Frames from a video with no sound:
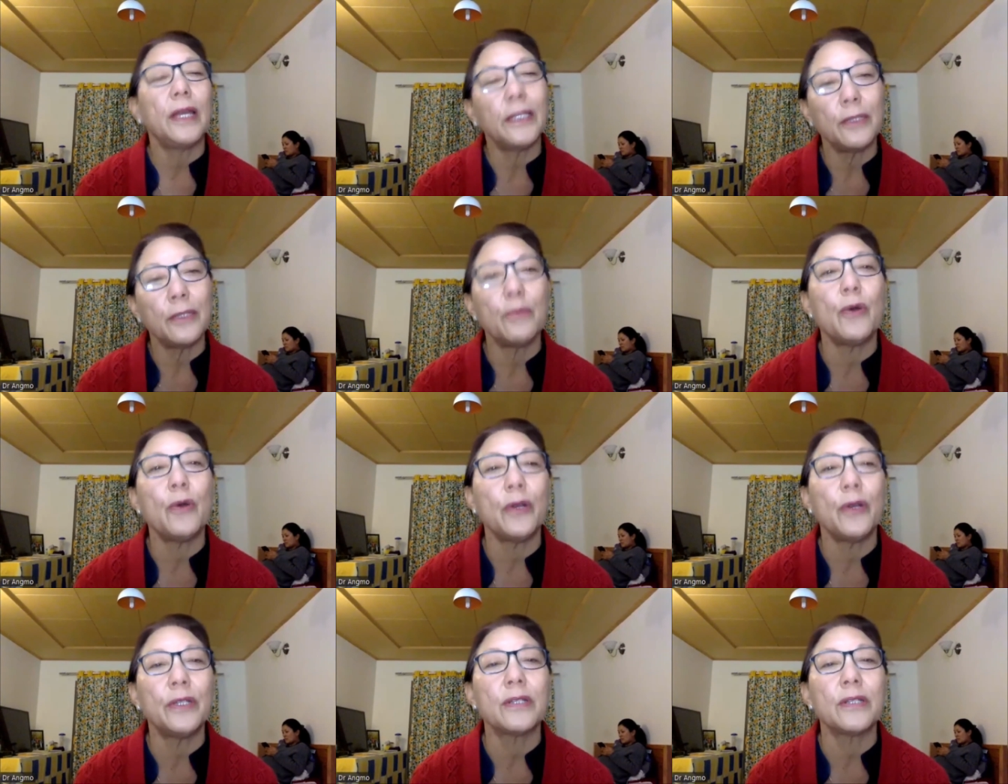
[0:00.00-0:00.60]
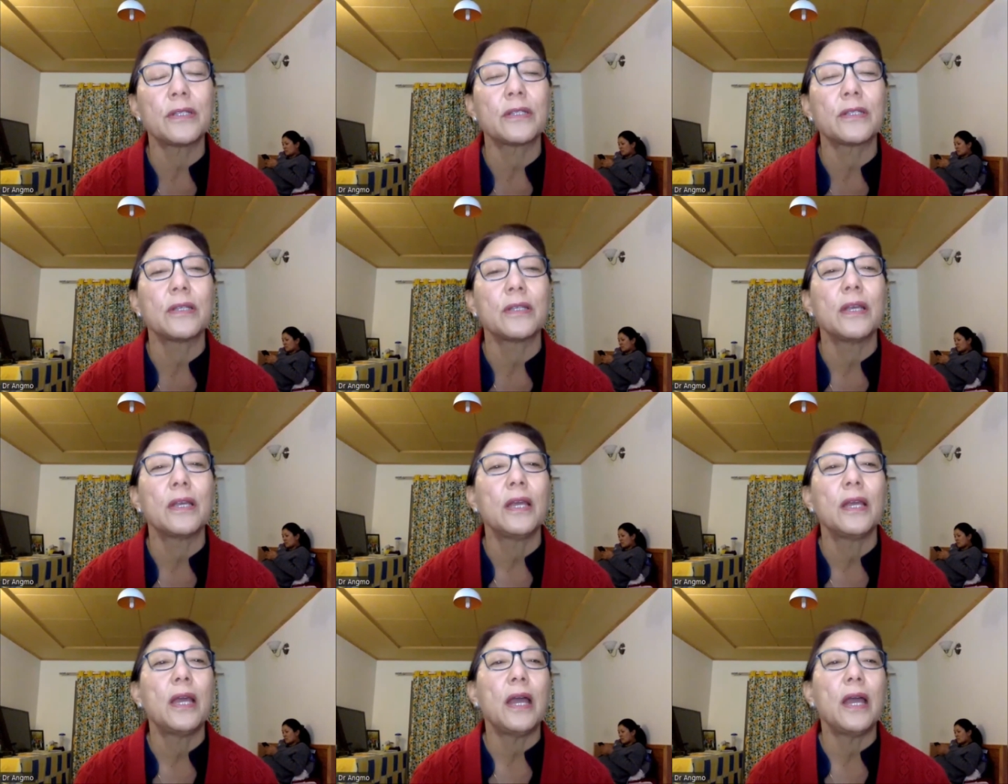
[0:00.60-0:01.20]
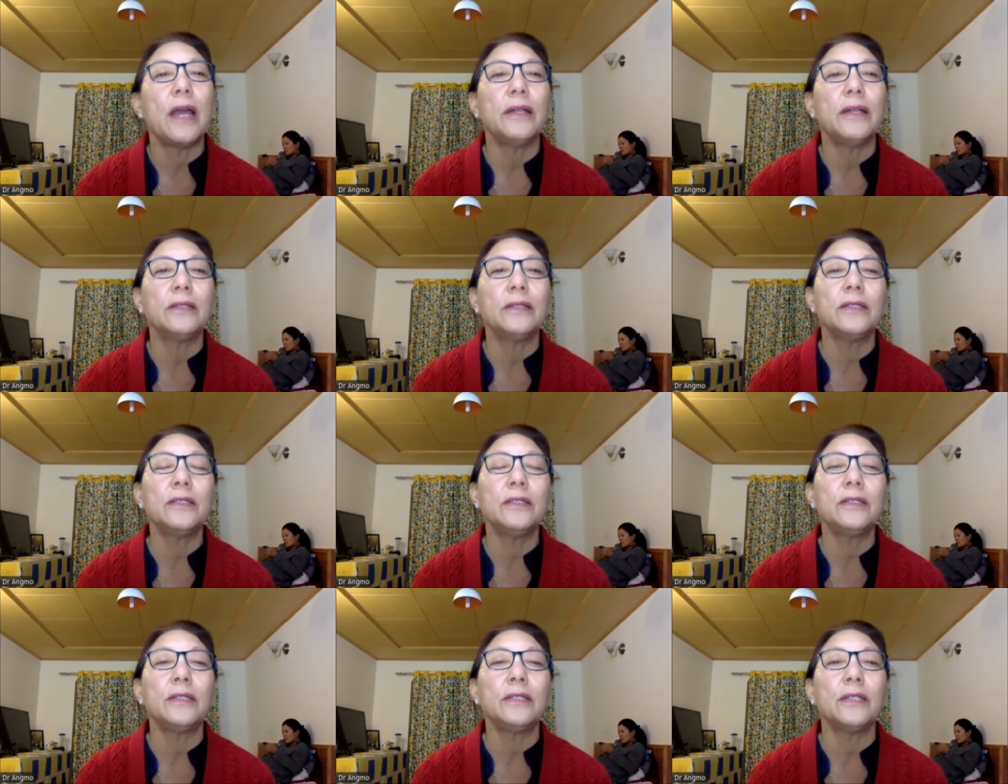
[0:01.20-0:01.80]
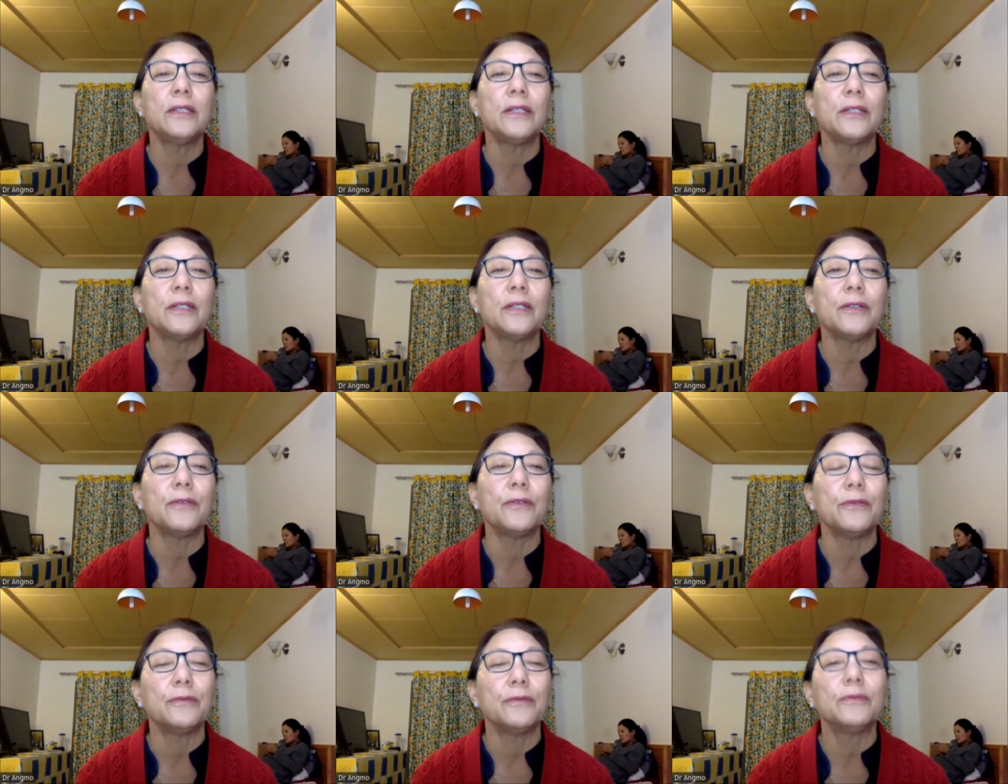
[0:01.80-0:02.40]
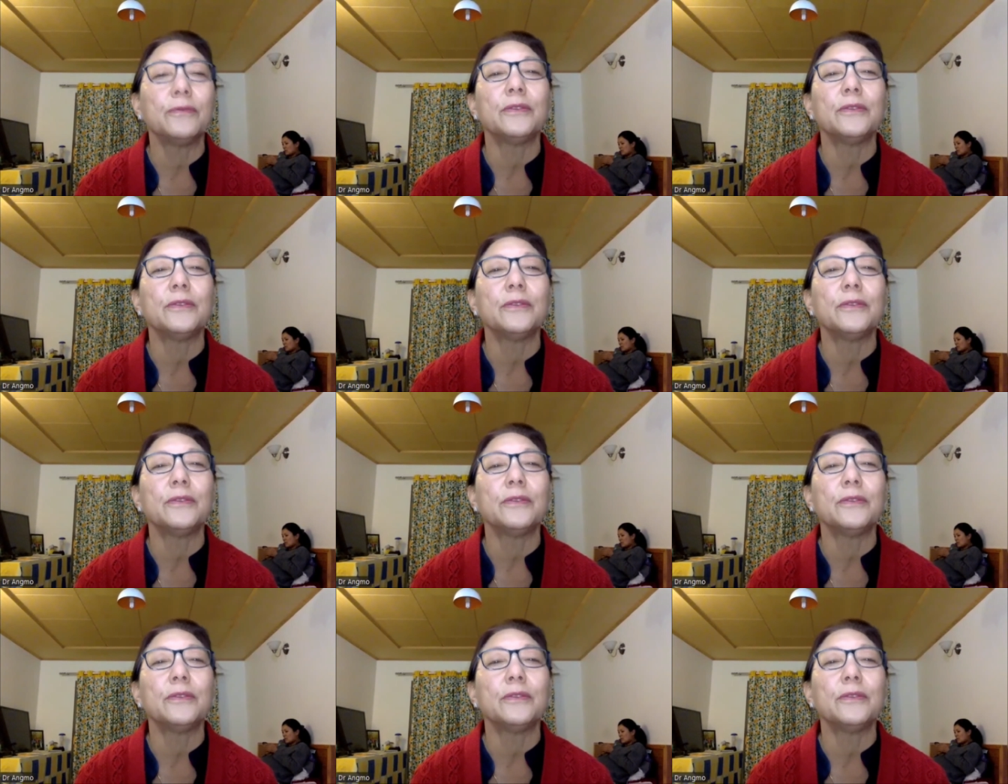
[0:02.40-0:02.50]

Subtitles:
at the borders, either